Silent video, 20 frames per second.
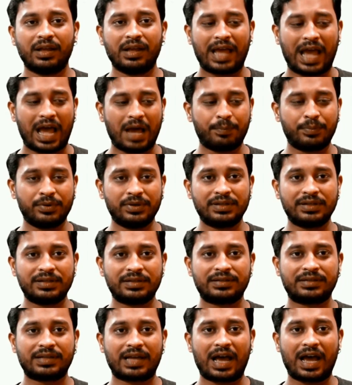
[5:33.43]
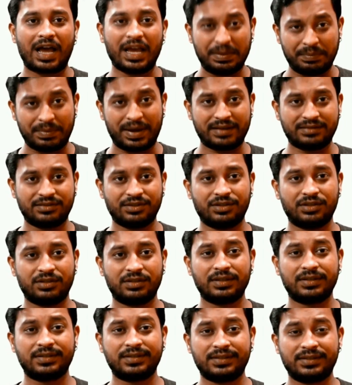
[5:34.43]
Apple's
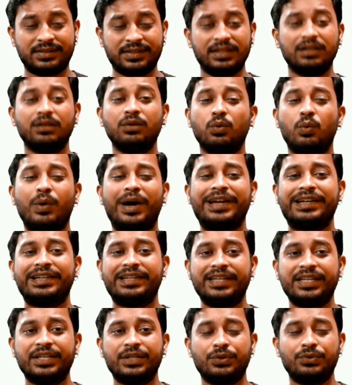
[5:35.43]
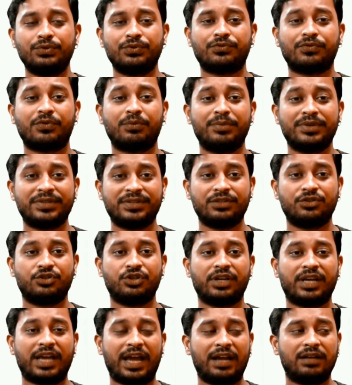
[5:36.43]
iMessages is still widely used for
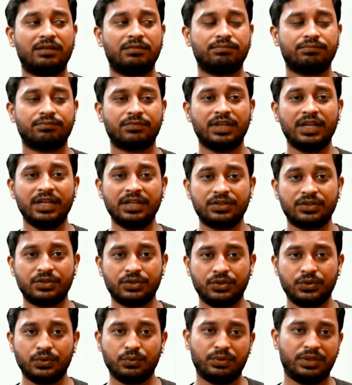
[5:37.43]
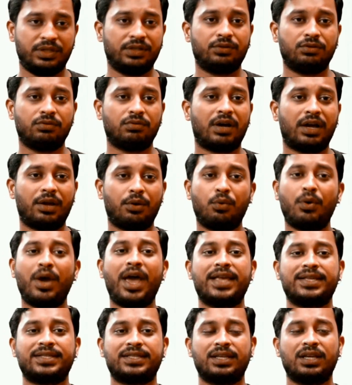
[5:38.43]
messaging and it's unique to
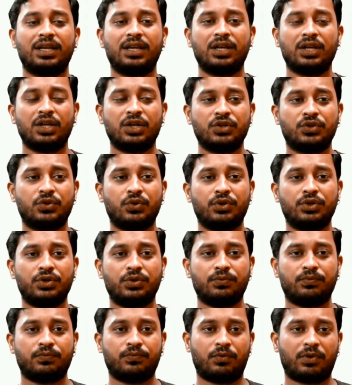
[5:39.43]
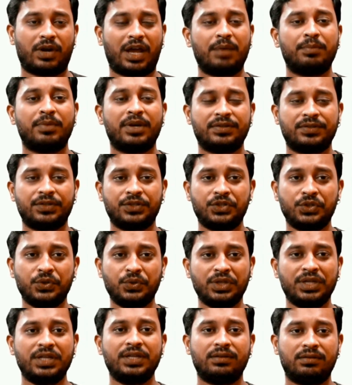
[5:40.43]
iOS. So for iMessage
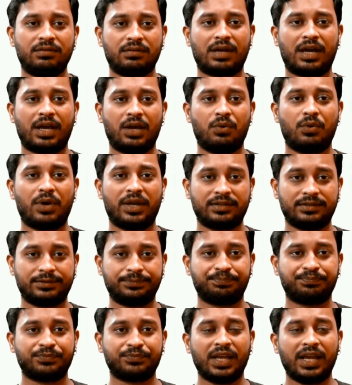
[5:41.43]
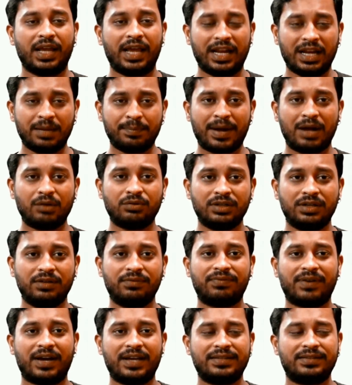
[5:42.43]
you need iOS. And about the
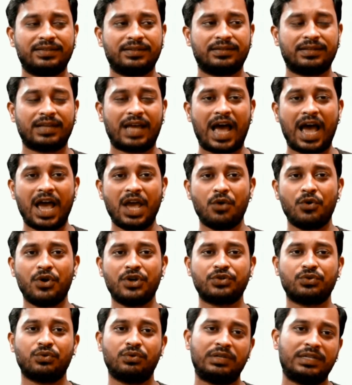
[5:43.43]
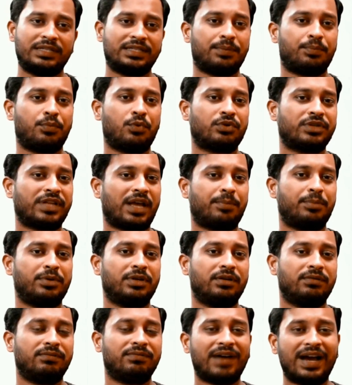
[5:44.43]
devices, iOS only supports
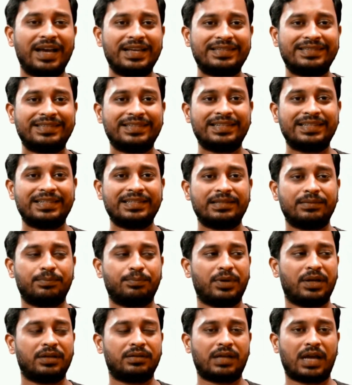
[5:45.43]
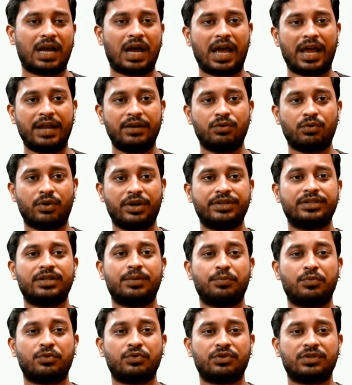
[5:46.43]
Apple devices, but Android
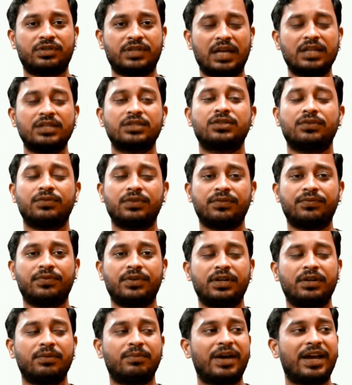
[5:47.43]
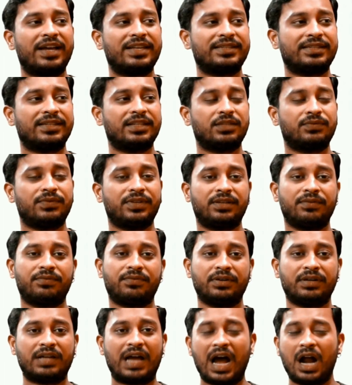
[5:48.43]
supports tons of different devices with
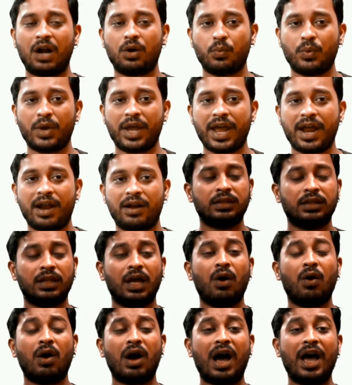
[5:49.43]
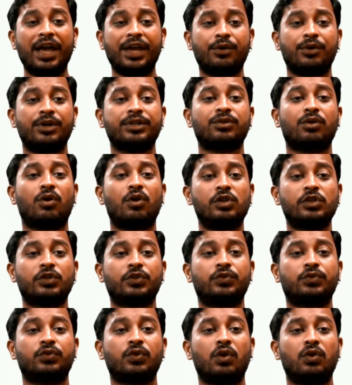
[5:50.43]
different hardware. Now iOS
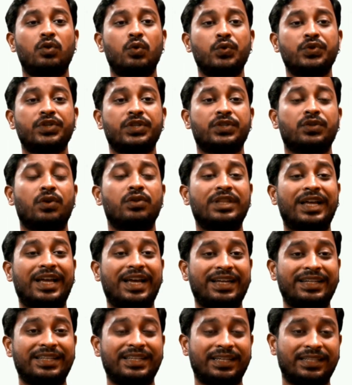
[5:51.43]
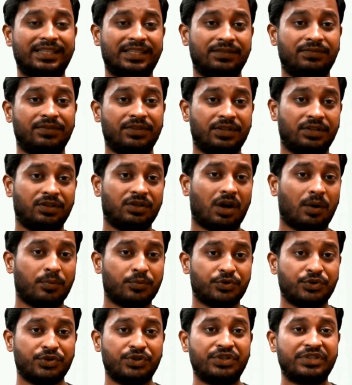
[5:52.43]
also loses on the connectivity
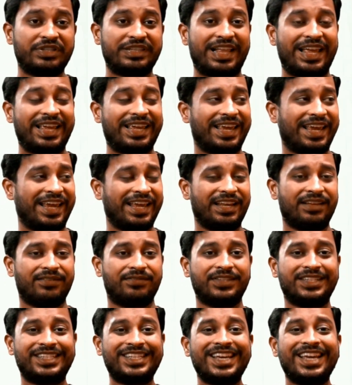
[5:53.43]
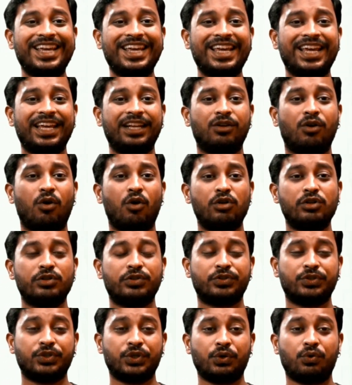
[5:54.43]
options like NFC and
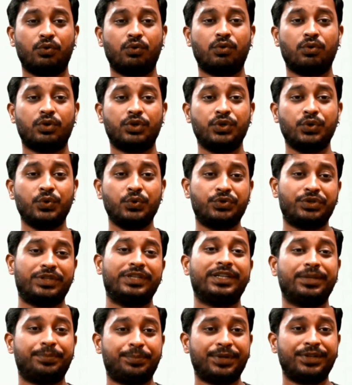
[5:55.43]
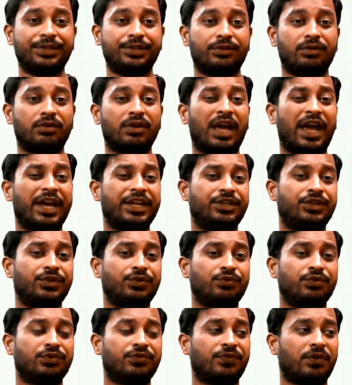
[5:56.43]
also hugely dependent on
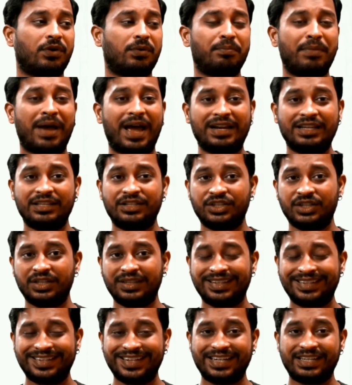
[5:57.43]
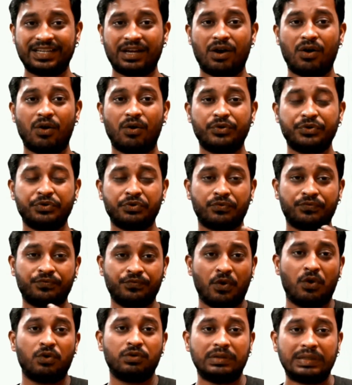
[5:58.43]
iTunes for managing the data on your
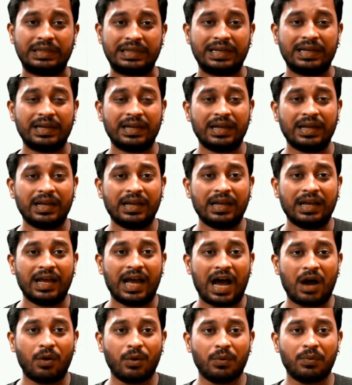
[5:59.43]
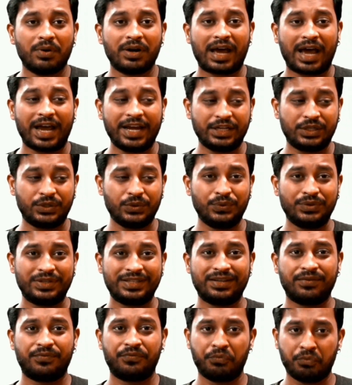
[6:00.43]
phone. However,
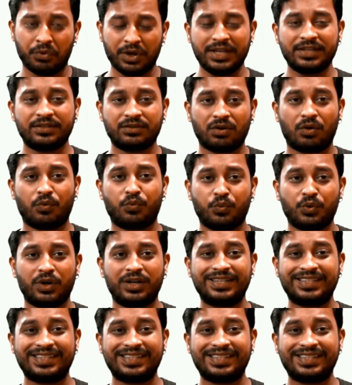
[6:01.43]
iTunes is a free software, it